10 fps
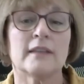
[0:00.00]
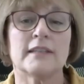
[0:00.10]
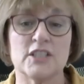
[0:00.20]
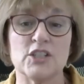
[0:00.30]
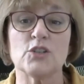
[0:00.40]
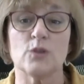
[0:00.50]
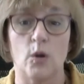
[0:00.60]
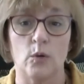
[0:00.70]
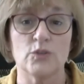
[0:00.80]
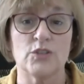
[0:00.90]
This is your
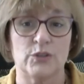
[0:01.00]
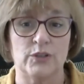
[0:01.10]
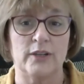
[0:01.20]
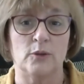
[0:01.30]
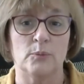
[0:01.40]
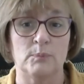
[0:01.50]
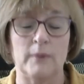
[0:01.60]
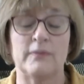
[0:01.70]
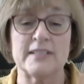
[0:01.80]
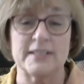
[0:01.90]
old studio
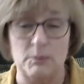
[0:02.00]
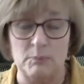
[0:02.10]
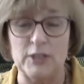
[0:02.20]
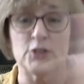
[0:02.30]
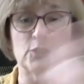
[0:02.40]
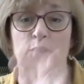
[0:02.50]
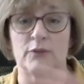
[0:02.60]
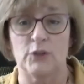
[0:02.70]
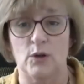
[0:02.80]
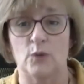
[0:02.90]
this is a picture of
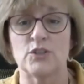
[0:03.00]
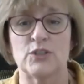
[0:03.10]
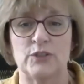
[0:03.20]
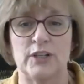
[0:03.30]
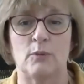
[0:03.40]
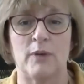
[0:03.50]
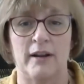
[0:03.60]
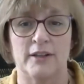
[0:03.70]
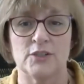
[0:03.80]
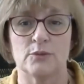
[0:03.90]
your old studio
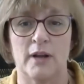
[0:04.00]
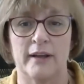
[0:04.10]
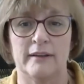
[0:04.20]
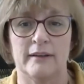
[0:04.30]
behind you, right?